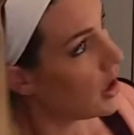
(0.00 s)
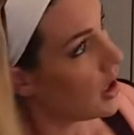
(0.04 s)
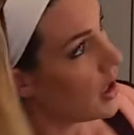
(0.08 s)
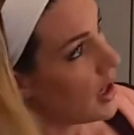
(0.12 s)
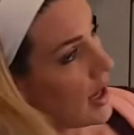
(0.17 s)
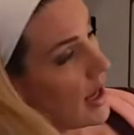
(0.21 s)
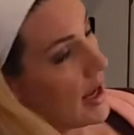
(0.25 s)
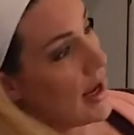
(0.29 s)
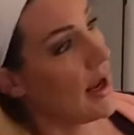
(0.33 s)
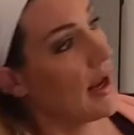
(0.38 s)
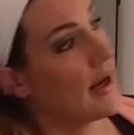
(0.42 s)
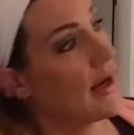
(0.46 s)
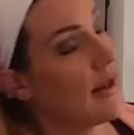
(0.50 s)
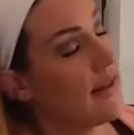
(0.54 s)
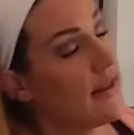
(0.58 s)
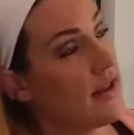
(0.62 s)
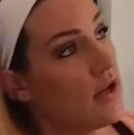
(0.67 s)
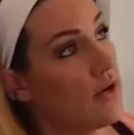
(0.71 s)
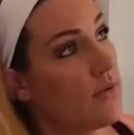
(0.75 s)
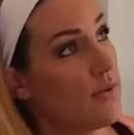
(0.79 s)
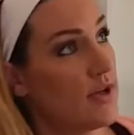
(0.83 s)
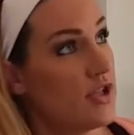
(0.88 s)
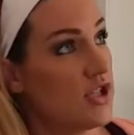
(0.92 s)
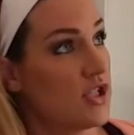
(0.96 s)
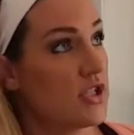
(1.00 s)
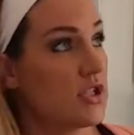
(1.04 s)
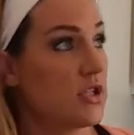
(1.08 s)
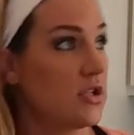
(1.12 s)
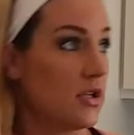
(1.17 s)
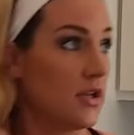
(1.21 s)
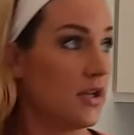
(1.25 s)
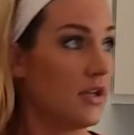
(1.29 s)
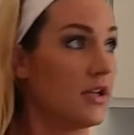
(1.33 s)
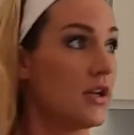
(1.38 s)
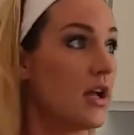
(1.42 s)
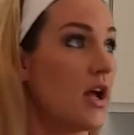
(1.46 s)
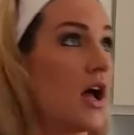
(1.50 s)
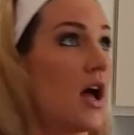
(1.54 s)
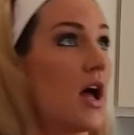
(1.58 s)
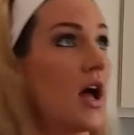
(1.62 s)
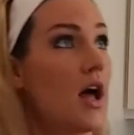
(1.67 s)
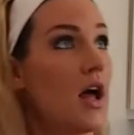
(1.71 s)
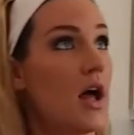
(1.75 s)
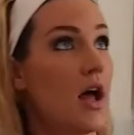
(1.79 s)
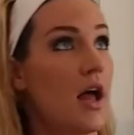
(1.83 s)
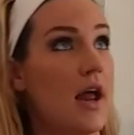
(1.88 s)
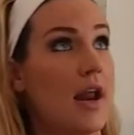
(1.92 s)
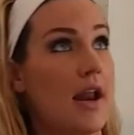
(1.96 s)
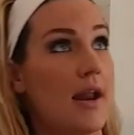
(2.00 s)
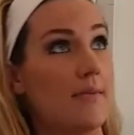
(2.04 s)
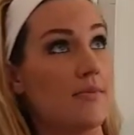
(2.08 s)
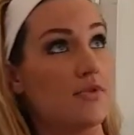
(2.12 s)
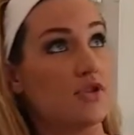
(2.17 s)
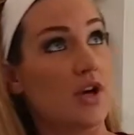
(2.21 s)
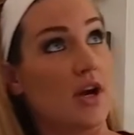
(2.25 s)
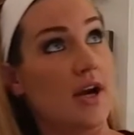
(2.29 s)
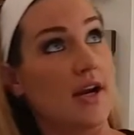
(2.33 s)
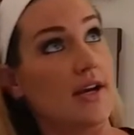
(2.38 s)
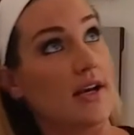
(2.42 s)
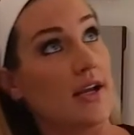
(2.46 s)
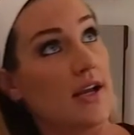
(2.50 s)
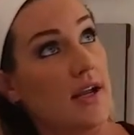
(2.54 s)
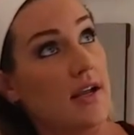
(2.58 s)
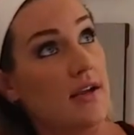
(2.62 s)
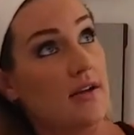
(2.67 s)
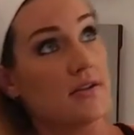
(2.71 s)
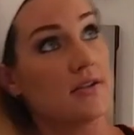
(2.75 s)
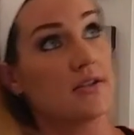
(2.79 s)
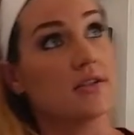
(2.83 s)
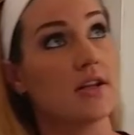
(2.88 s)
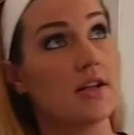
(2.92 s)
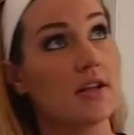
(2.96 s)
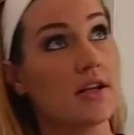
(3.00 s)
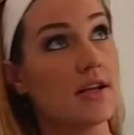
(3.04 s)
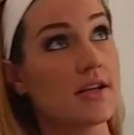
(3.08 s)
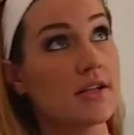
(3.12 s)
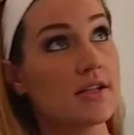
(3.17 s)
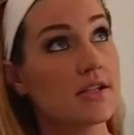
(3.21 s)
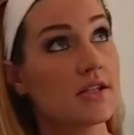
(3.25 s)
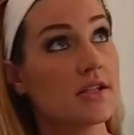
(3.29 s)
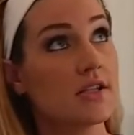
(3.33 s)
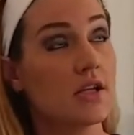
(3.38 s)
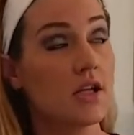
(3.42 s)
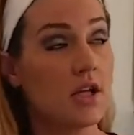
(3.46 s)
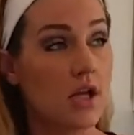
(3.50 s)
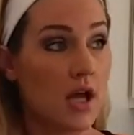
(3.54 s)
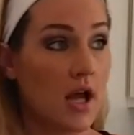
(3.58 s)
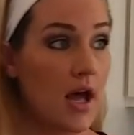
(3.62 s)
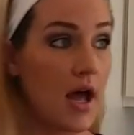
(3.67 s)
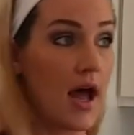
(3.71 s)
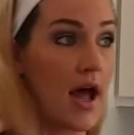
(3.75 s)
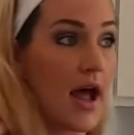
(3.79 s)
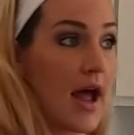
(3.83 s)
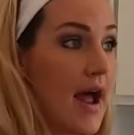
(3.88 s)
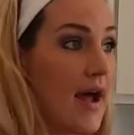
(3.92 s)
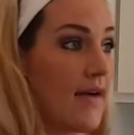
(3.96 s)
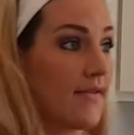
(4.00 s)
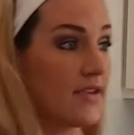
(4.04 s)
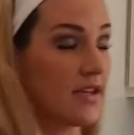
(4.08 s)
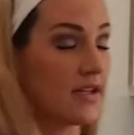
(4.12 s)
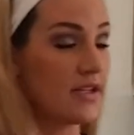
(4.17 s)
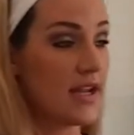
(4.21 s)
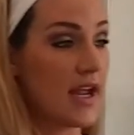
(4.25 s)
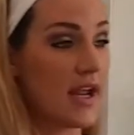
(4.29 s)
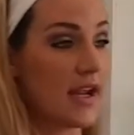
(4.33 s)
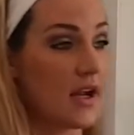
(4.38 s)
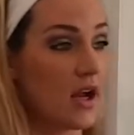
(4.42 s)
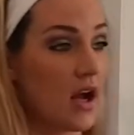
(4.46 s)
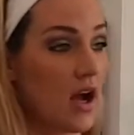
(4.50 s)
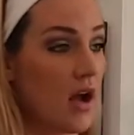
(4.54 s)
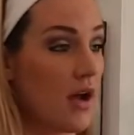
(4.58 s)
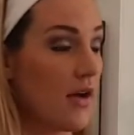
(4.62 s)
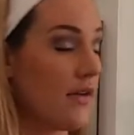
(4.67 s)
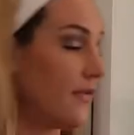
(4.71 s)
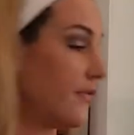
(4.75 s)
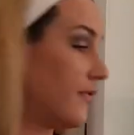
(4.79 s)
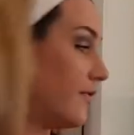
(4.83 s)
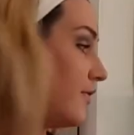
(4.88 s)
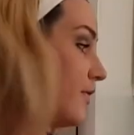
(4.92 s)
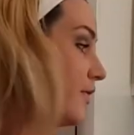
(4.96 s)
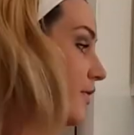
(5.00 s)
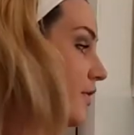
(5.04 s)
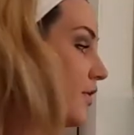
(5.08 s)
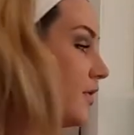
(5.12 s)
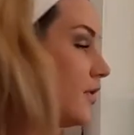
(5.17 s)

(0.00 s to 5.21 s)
and I think we just learned, and I'm trying to get used to this, I have to take off,